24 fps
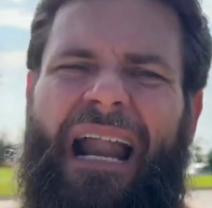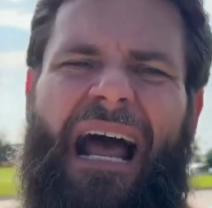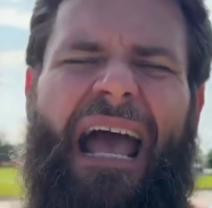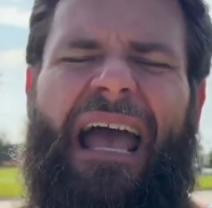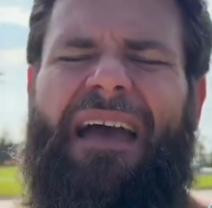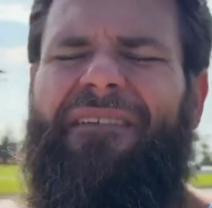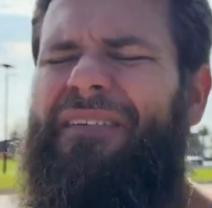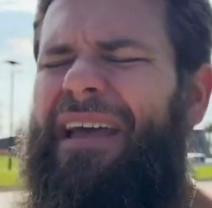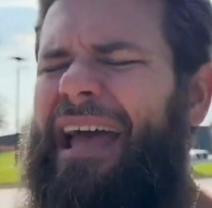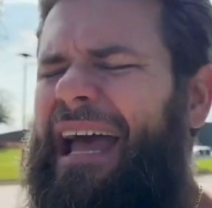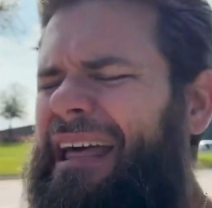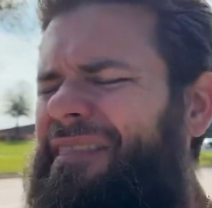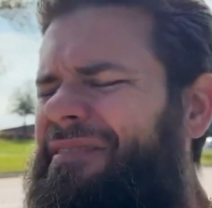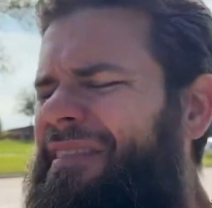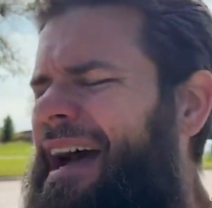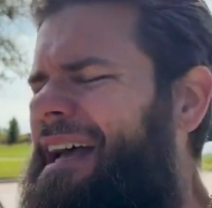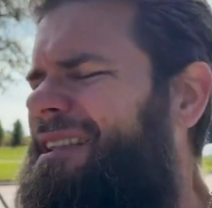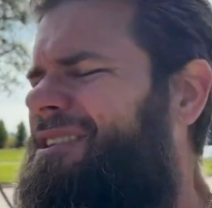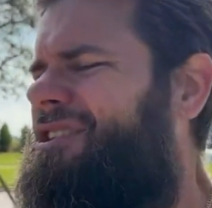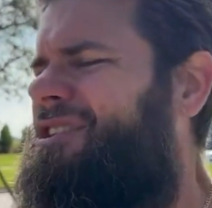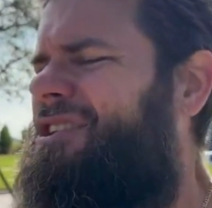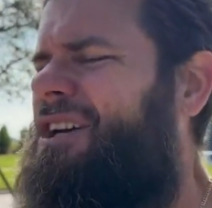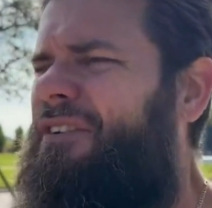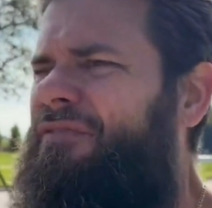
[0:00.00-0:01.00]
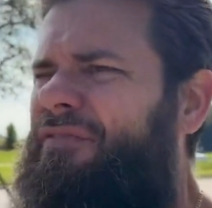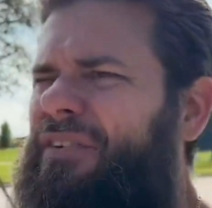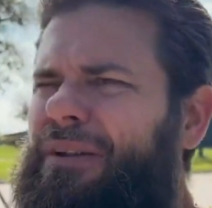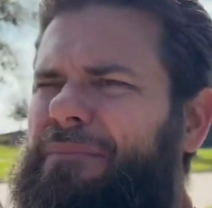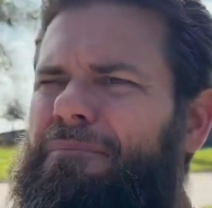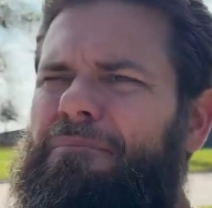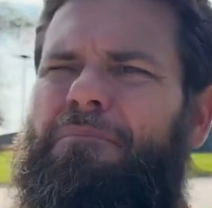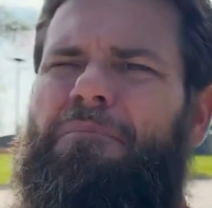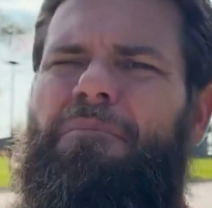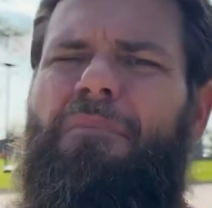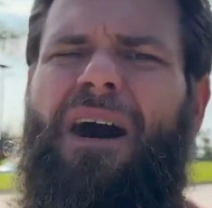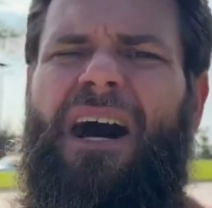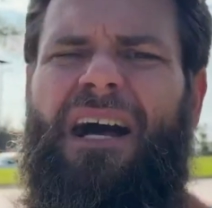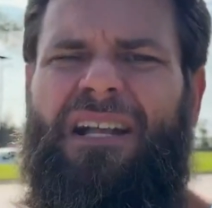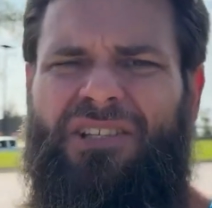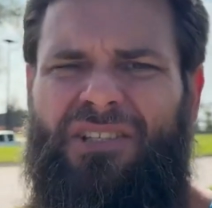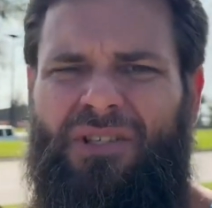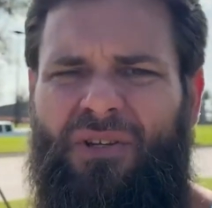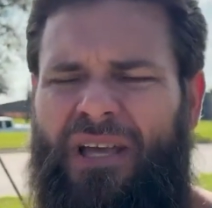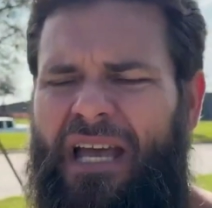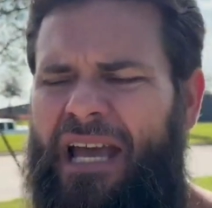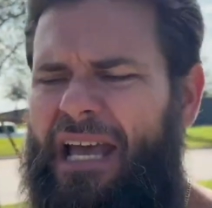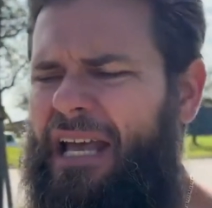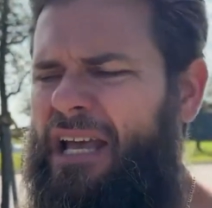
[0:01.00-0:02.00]
I haven't had that stuff in months,
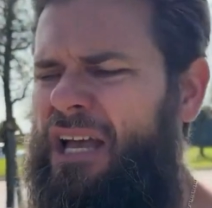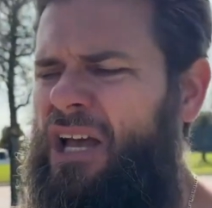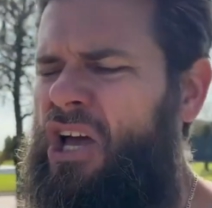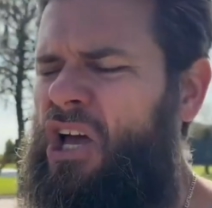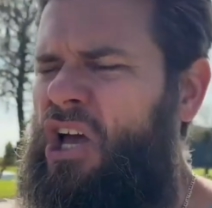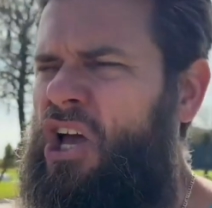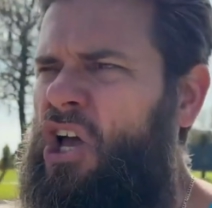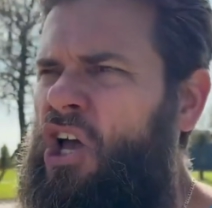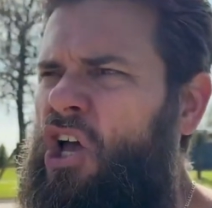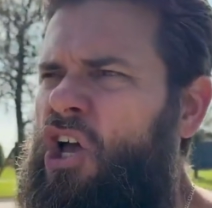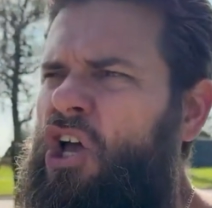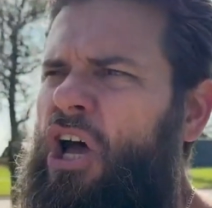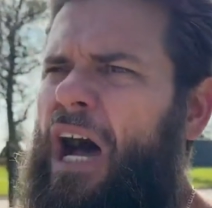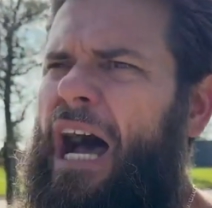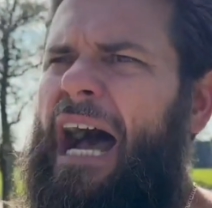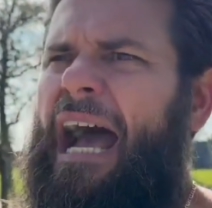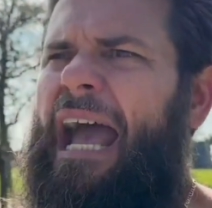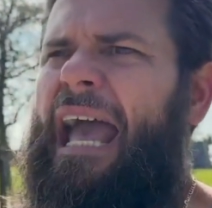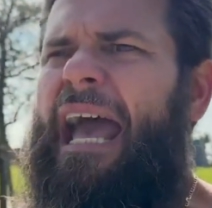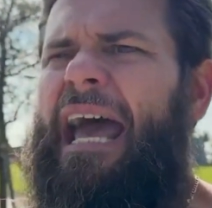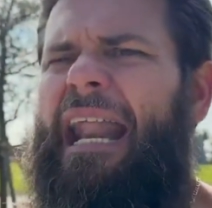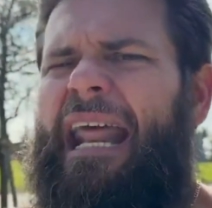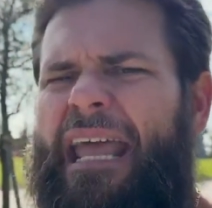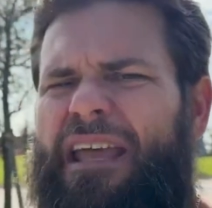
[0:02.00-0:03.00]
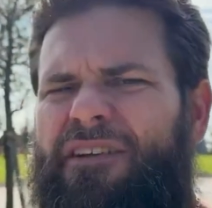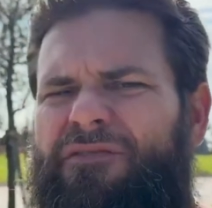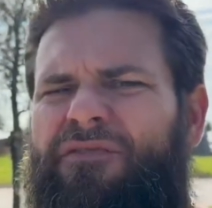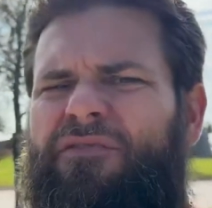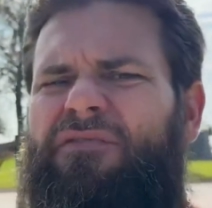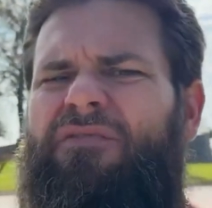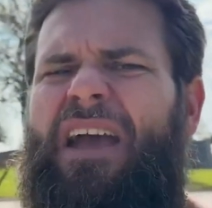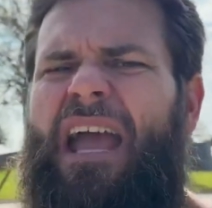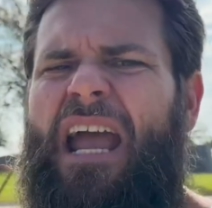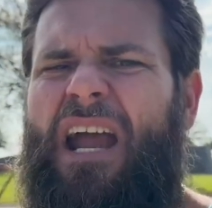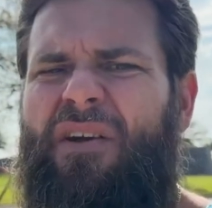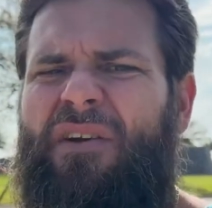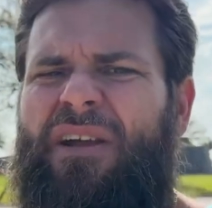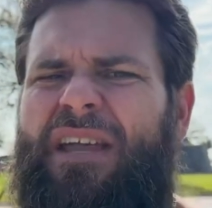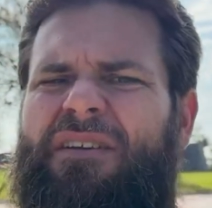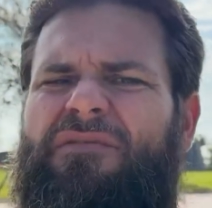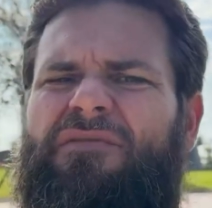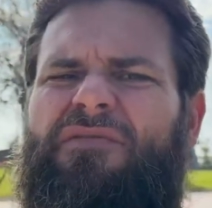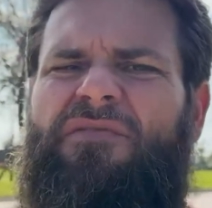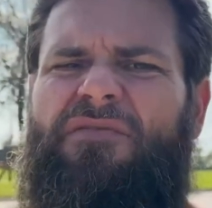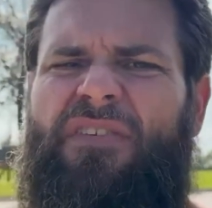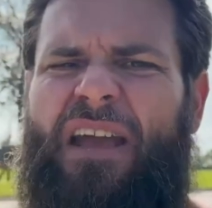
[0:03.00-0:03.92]
okay? I had a very,